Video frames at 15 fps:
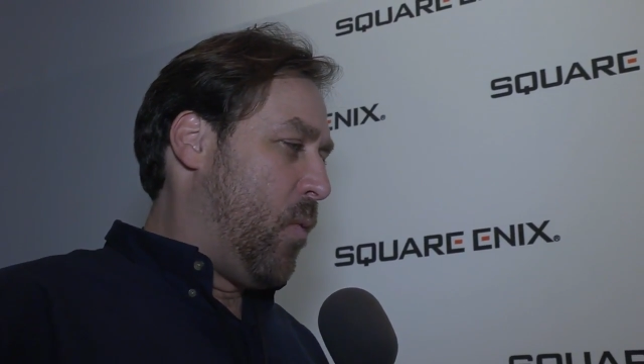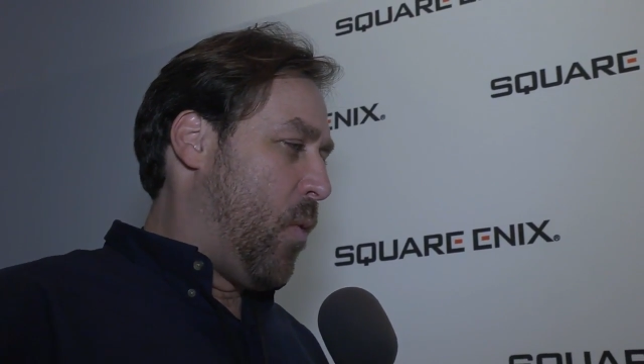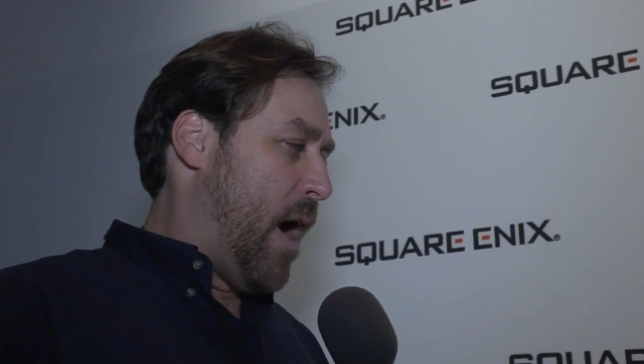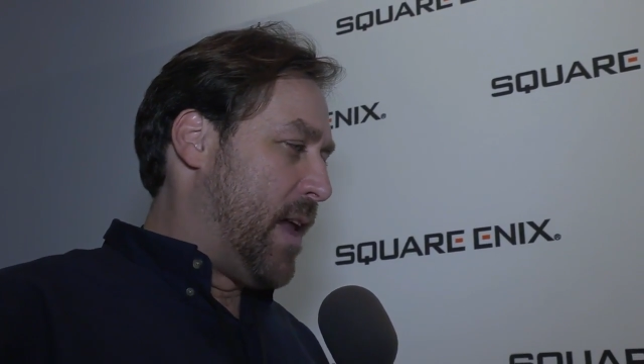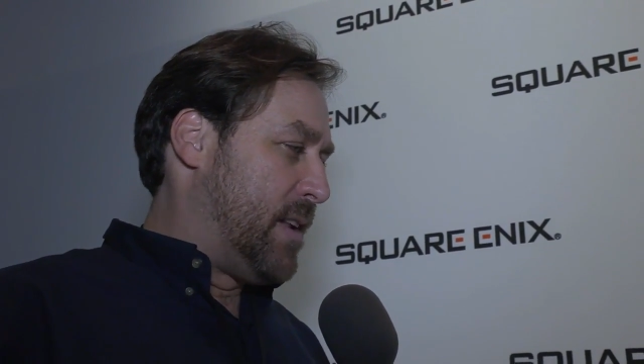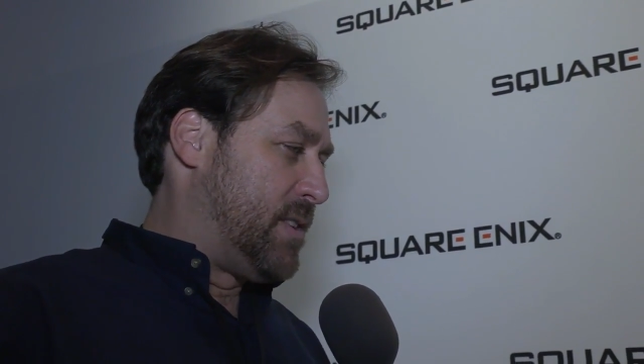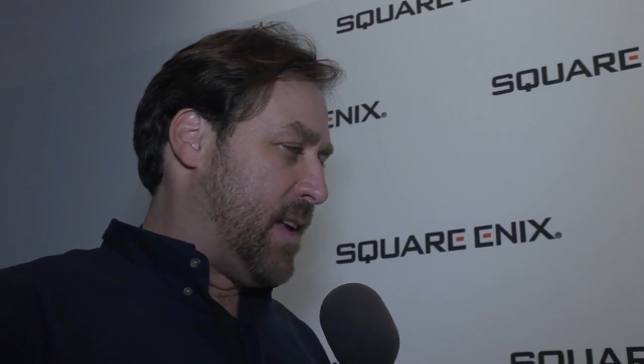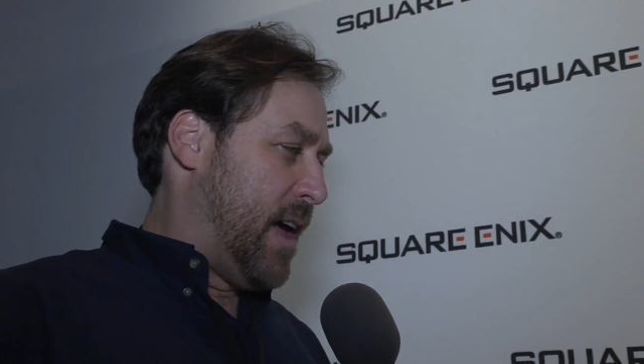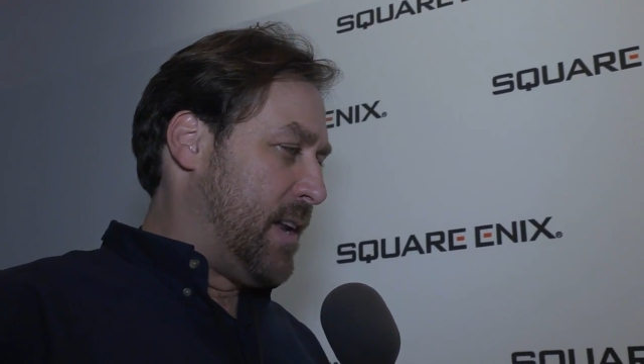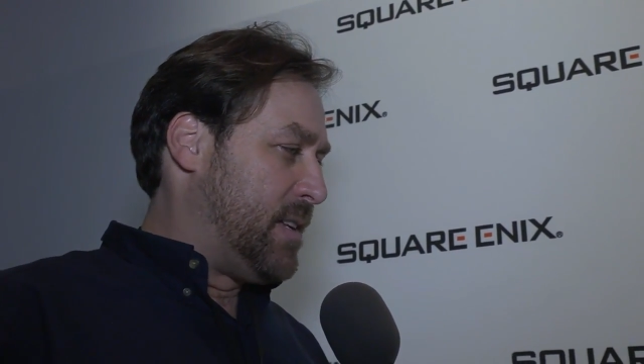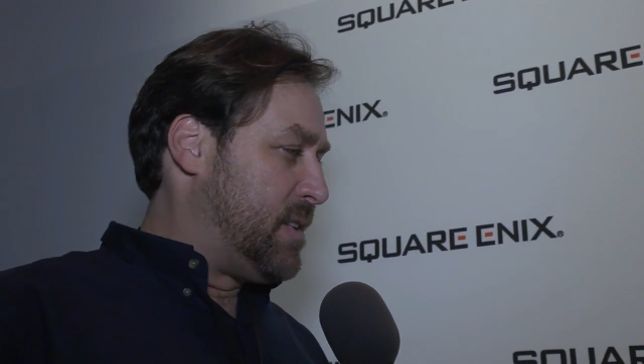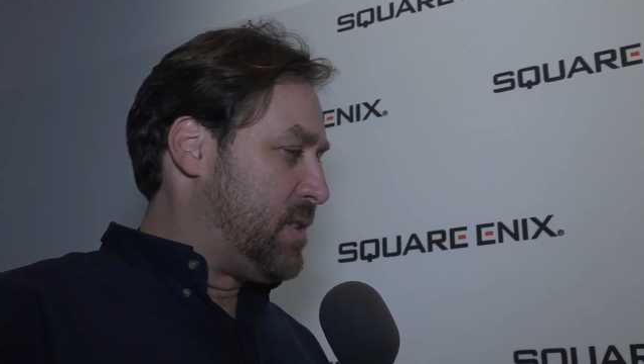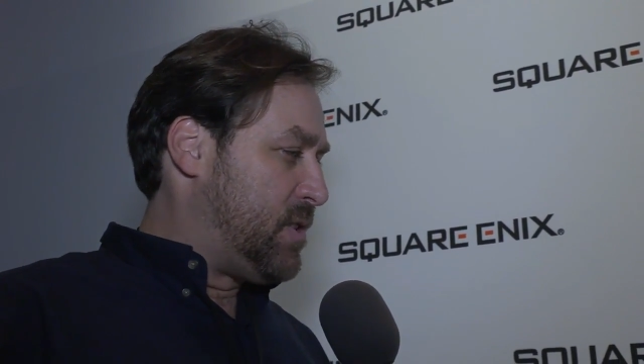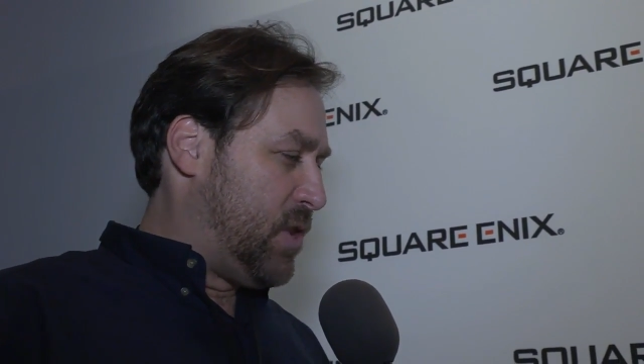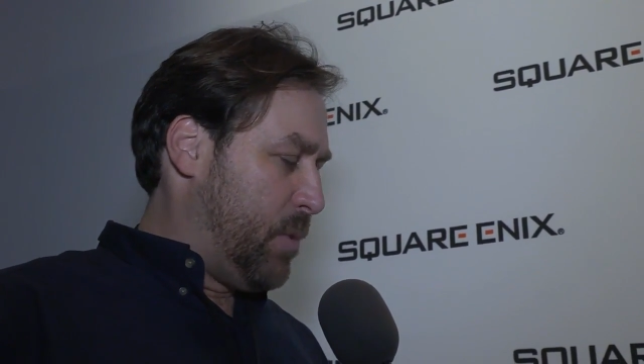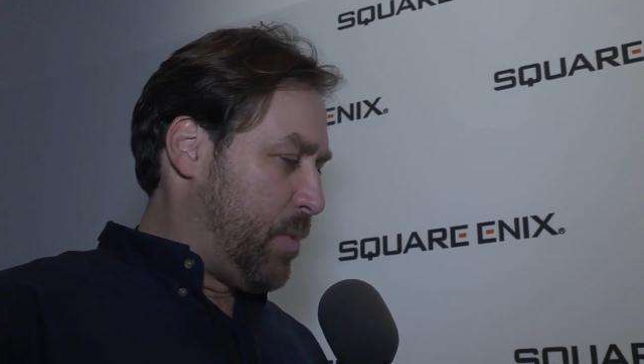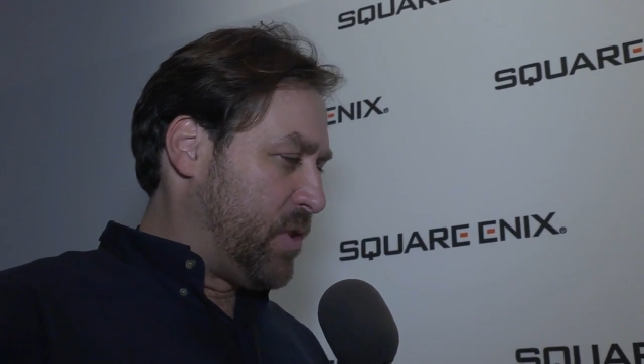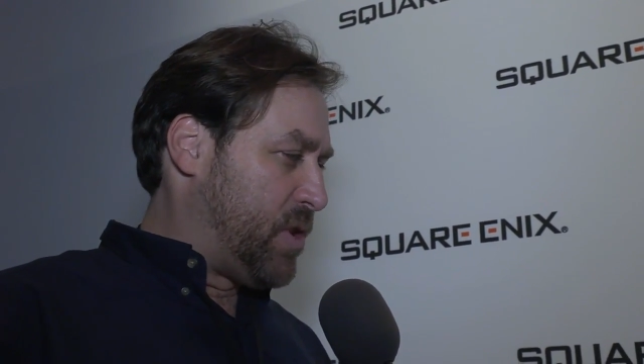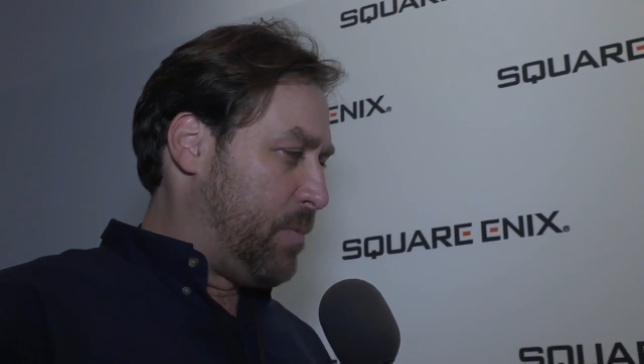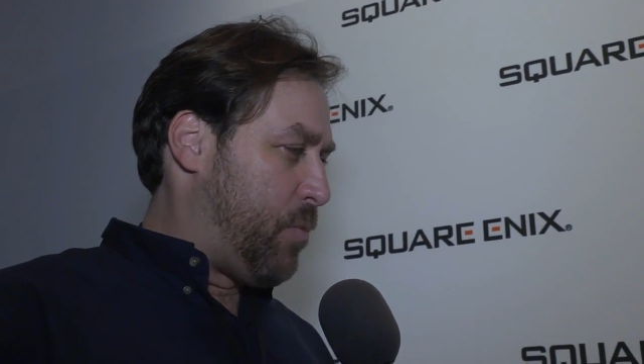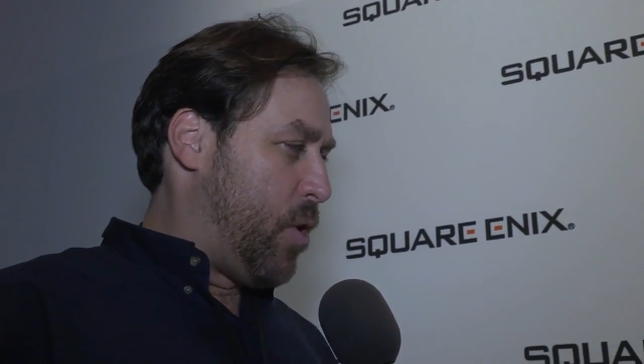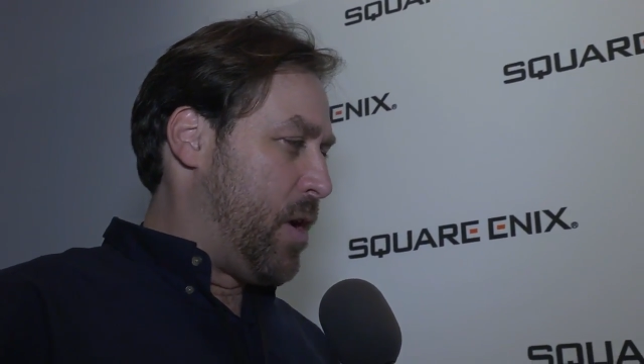Wada-san is super
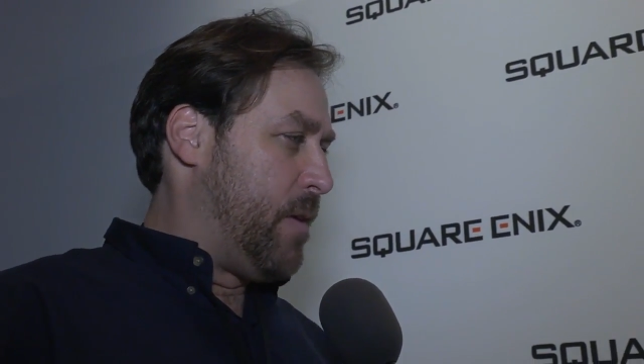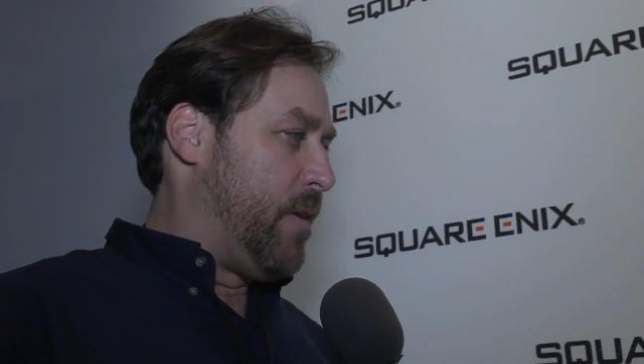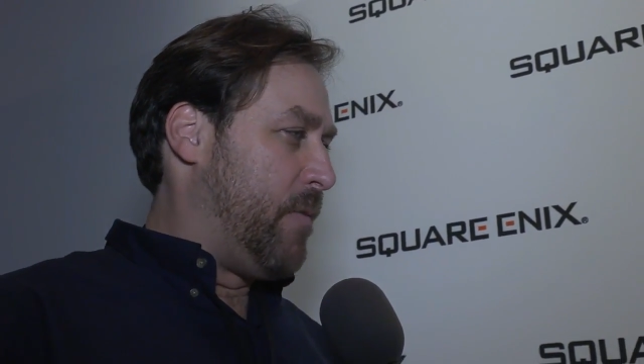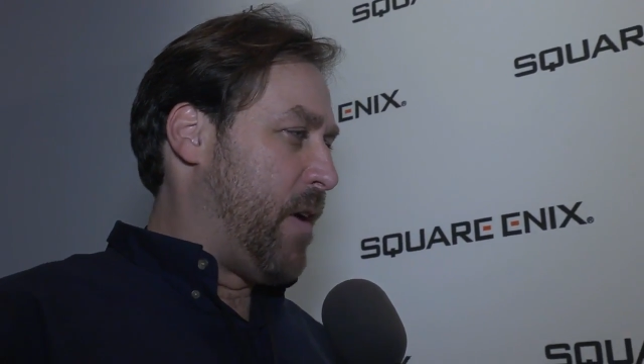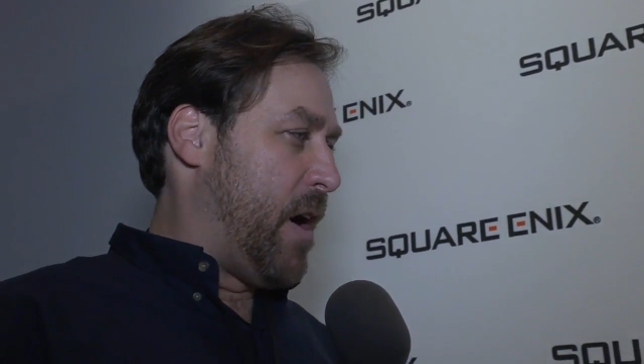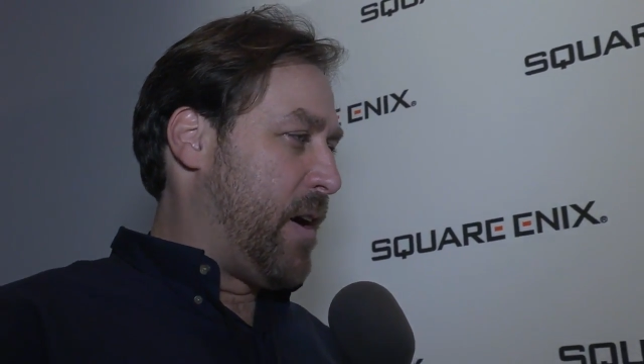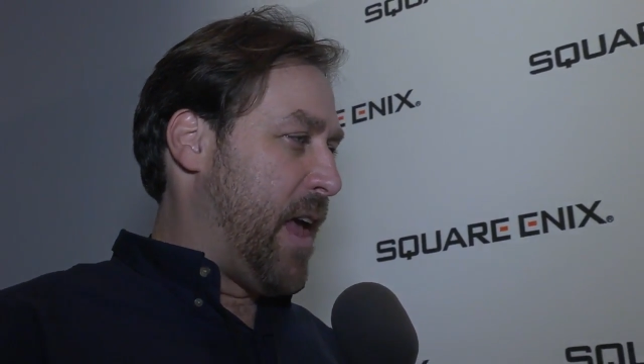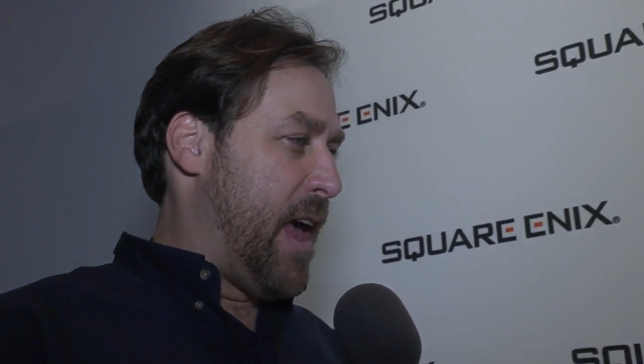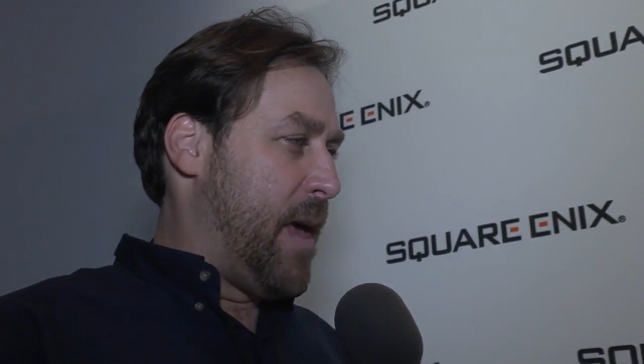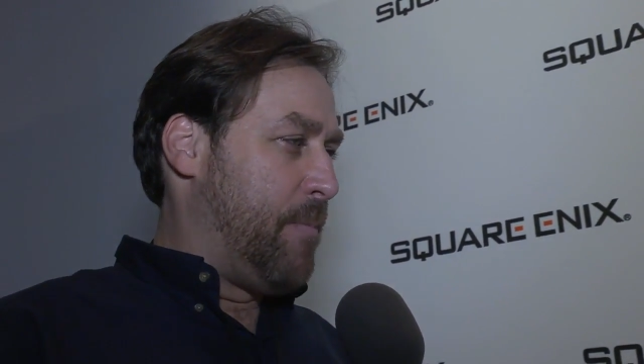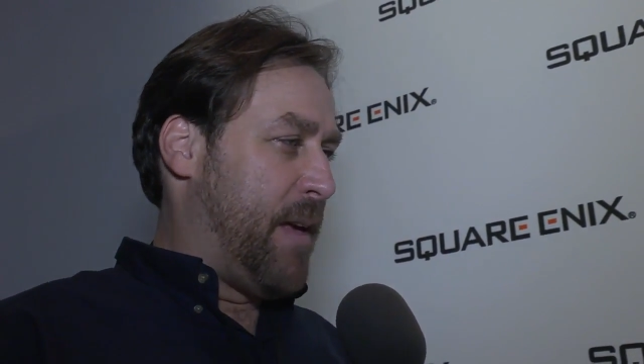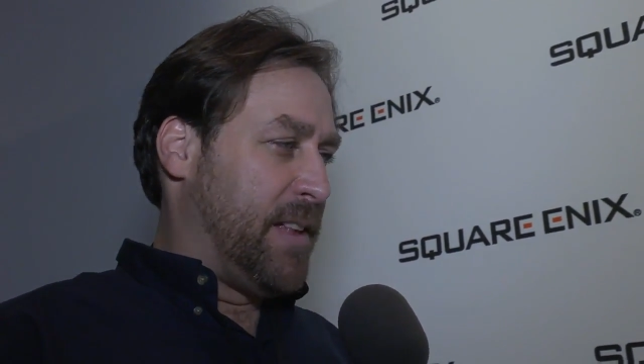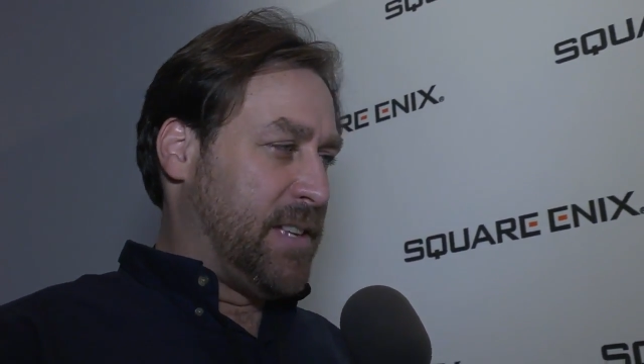supportive of our game.